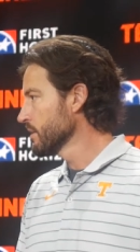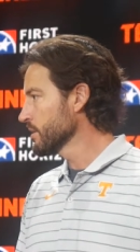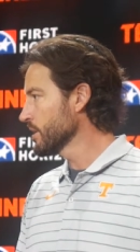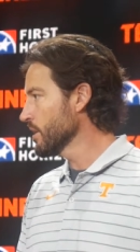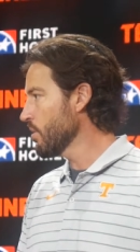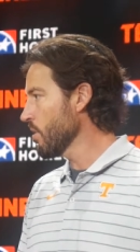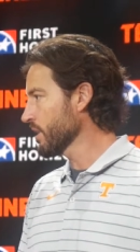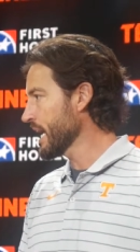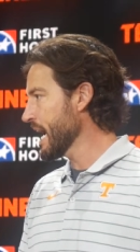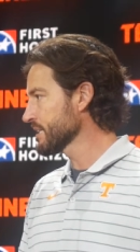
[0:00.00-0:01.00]
you know, all
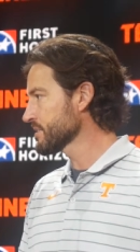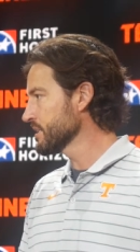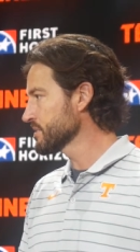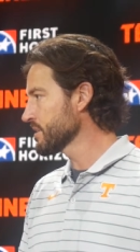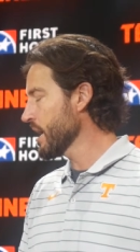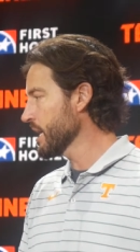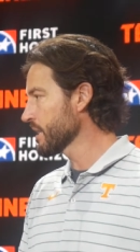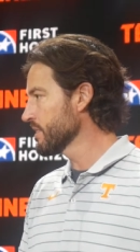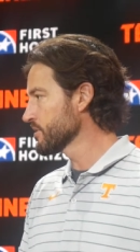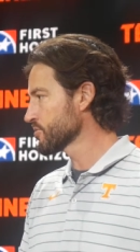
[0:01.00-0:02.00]
the gas in his
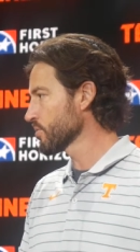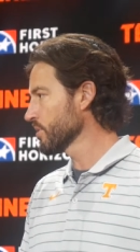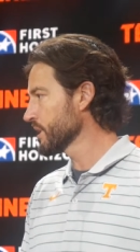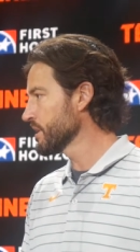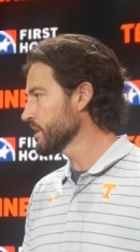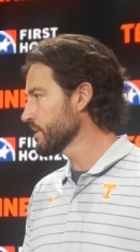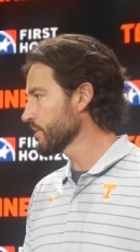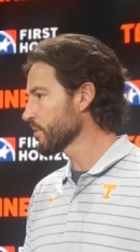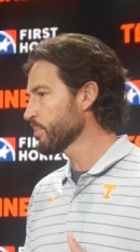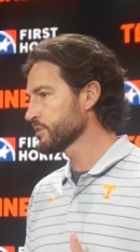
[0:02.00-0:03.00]
tank this early in the
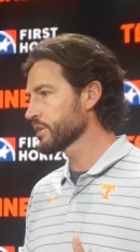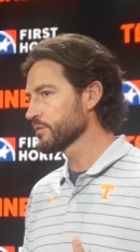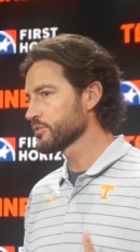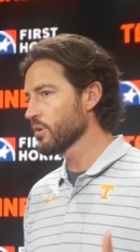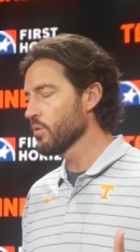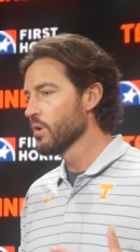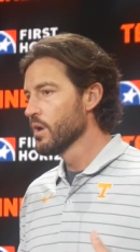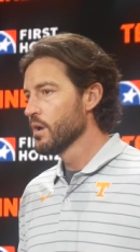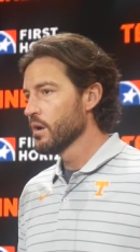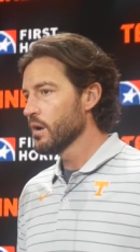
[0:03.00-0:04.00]
year. So
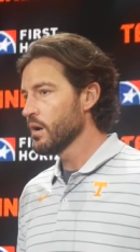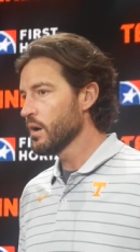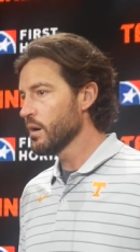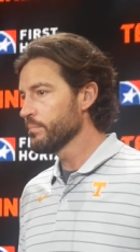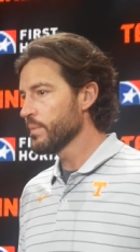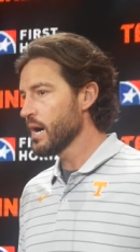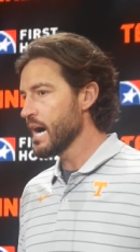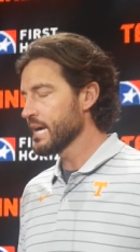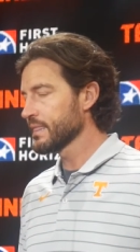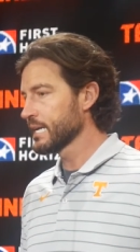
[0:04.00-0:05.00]

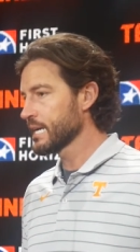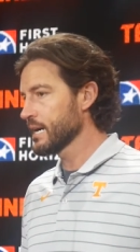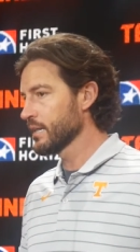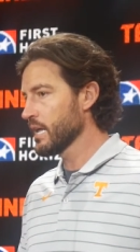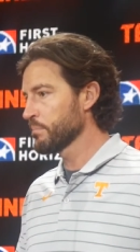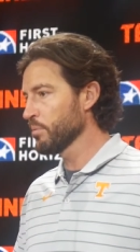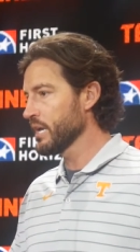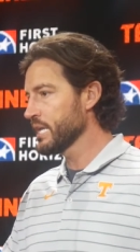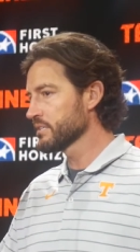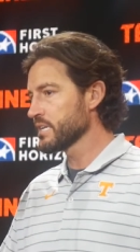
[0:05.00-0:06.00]
I think kind of like
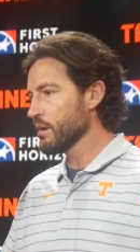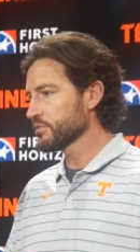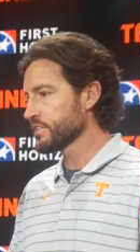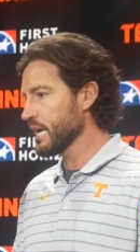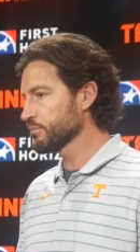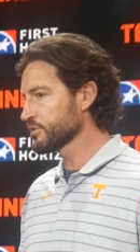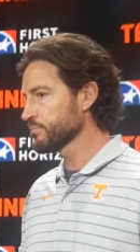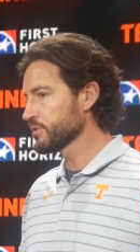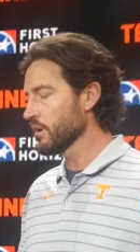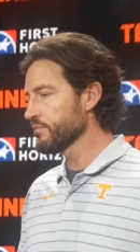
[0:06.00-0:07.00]
Blade has now established
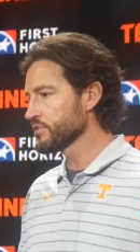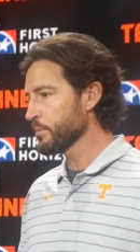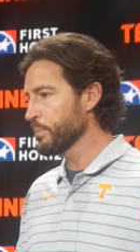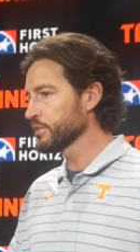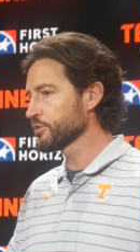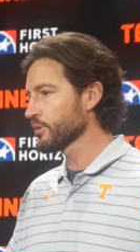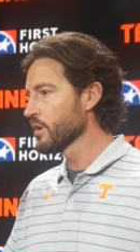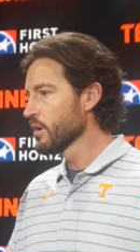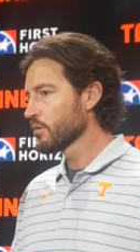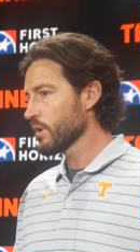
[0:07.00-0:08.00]
himself as a
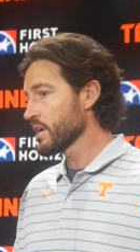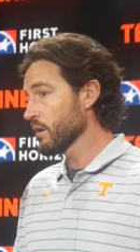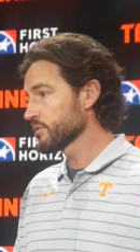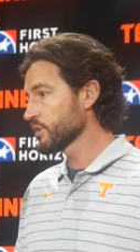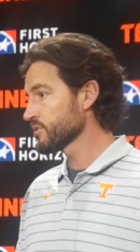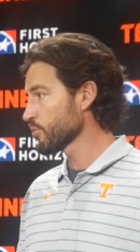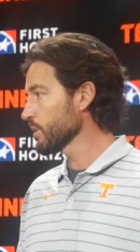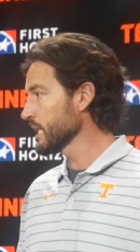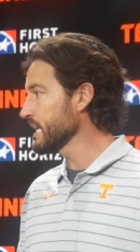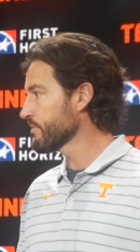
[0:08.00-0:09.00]
pitcher. Right now it's as a
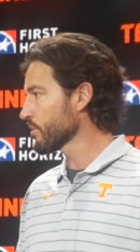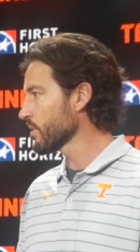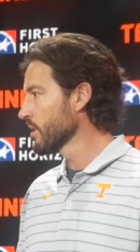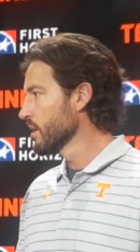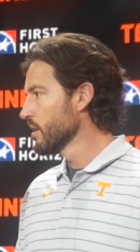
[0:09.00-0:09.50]
reliever.